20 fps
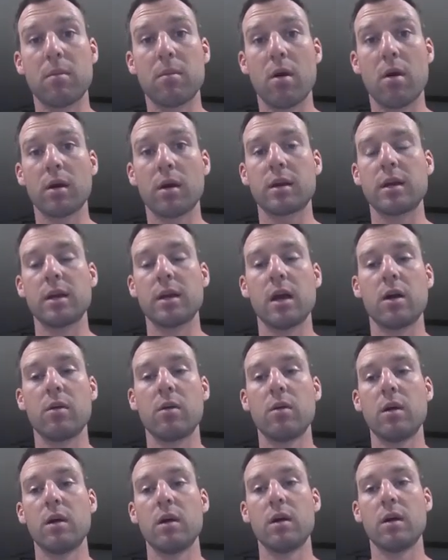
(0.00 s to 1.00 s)
mark, you
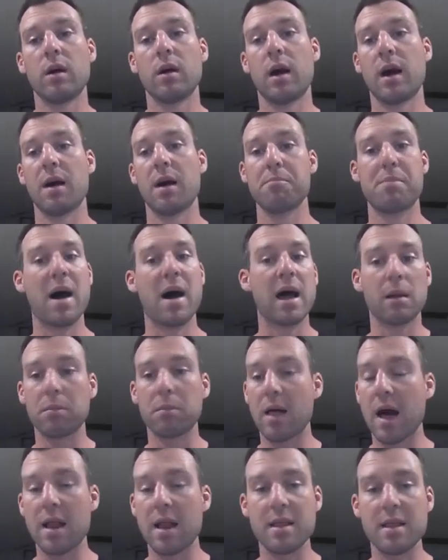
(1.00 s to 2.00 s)
know, Bottom
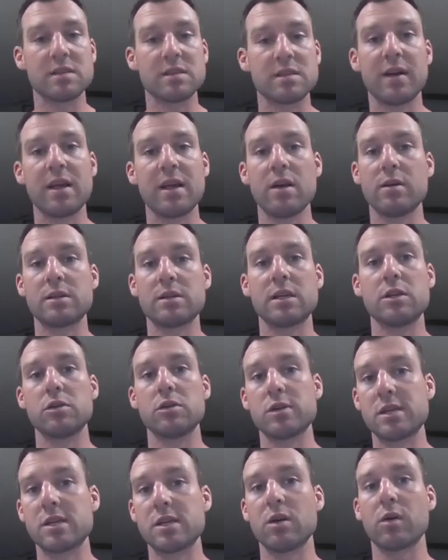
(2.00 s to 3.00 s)
line of this video is that you
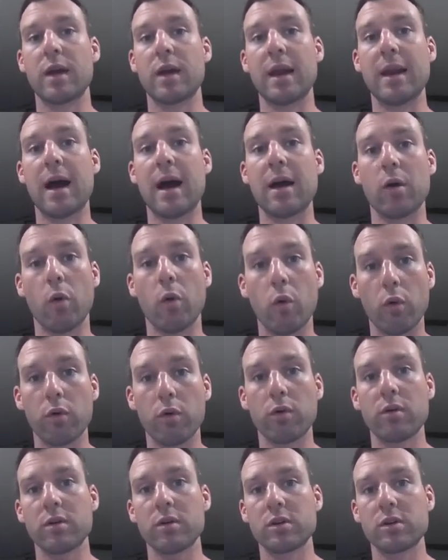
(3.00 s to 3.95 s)
still cannot order